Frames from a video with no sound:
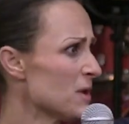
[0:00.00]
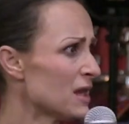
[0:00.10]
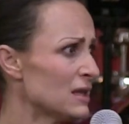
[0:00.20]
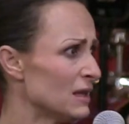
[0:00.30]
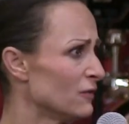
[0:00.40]

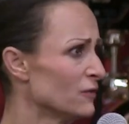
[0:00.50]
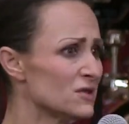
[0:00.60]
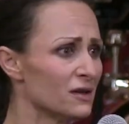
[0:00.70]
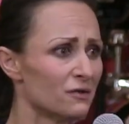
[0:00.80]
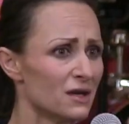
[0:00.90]
many for
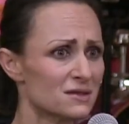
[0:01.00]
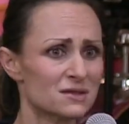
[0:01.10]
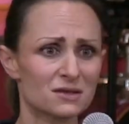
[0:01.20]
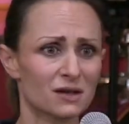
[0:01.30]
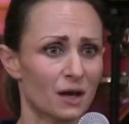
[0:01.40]

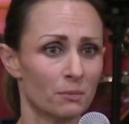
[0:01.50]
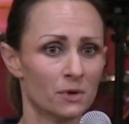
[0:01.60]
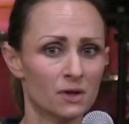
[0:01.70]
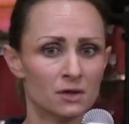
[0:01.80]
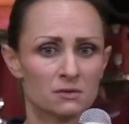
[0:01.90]
generations to come.
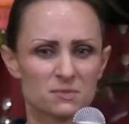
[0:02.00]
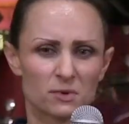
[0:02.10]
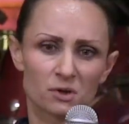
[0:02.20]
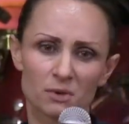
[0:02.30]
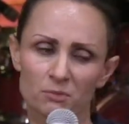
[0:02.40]
We
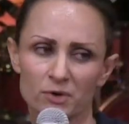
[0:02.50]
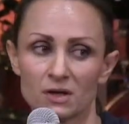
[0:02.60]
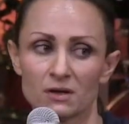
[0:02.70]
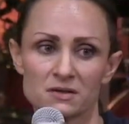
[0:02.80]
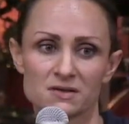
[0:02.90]
spoke about
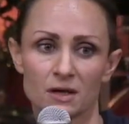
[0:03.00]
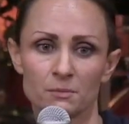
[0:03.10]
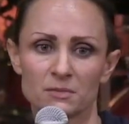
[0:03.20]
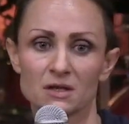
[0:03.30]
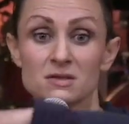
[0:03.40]
bread last
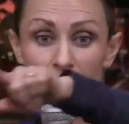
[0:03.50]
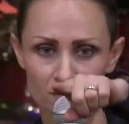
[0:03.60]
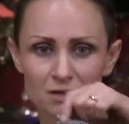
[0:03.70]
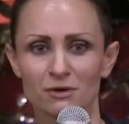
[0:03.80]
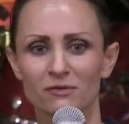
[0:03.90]
time. That's the
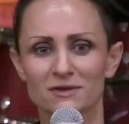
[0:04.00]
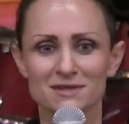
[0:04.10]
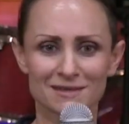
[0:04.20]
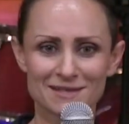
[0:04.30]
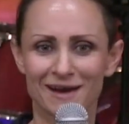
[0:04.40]
only
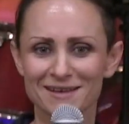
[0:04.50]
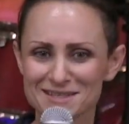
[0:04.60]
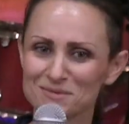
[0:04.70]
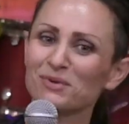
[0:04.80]
reference that ties to